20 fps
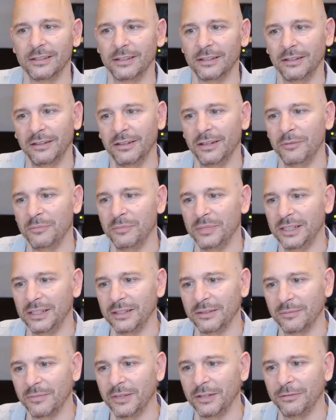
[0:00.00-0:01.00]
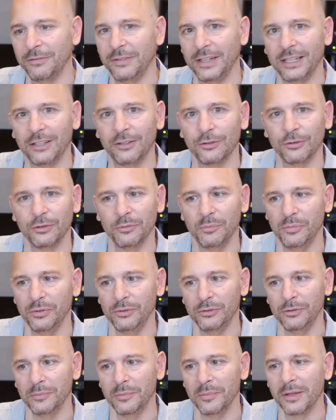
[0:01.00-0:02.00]
a big effect or a
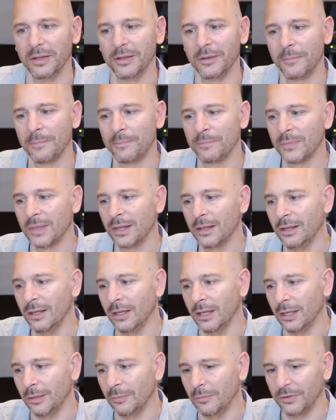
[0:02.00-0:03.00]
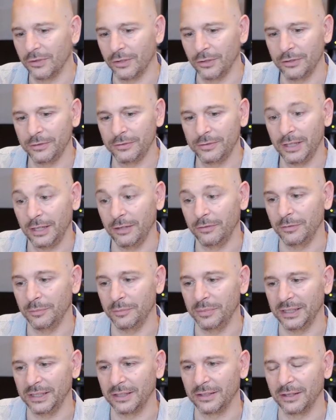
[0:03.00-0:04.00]
boom. So if you have a
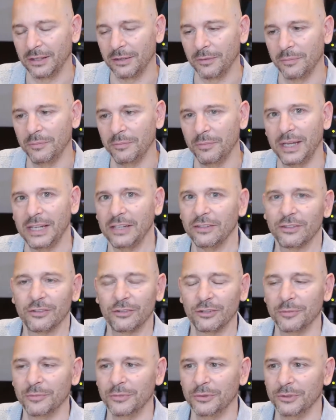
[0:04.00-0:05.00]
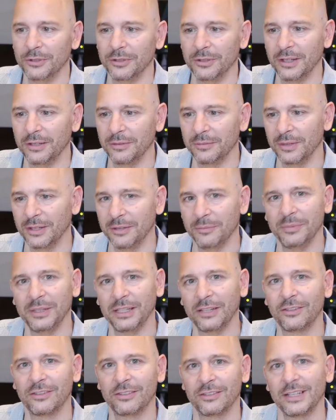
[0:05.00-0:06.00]
big bass drum or a
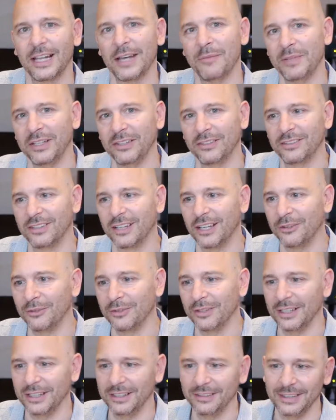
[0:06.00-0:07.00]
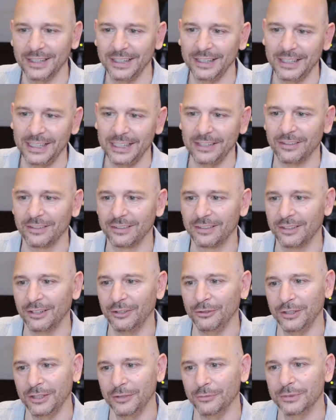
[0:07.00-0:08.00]
big slamming sound that hits
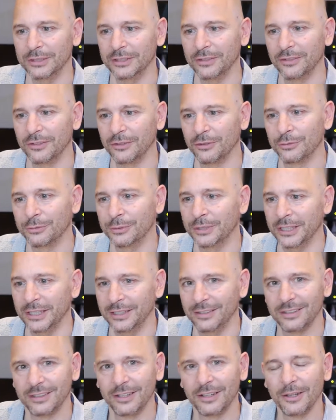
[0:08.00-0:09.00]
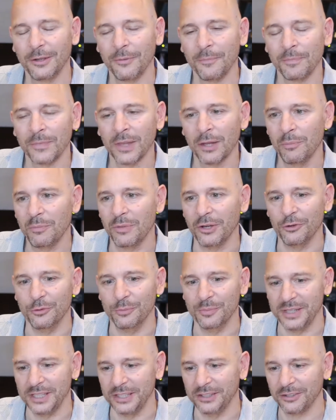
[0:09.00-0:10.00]
only once or twice, by all
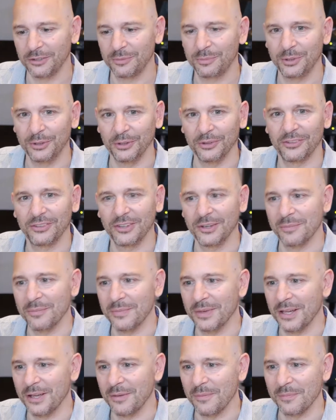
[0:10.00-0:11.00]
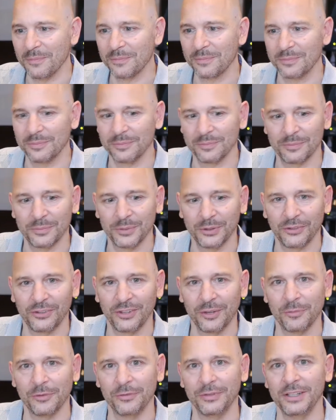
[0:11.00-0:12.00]
means put some
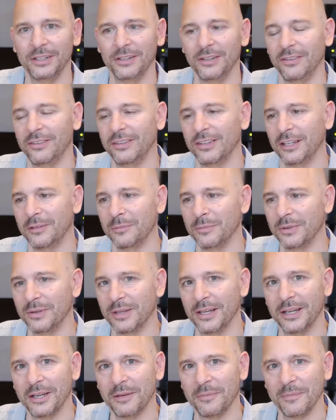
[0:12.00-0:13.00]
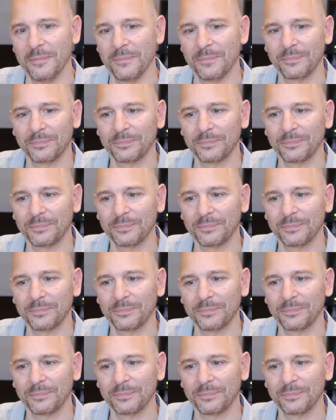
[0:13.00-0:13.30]
of it in the sub.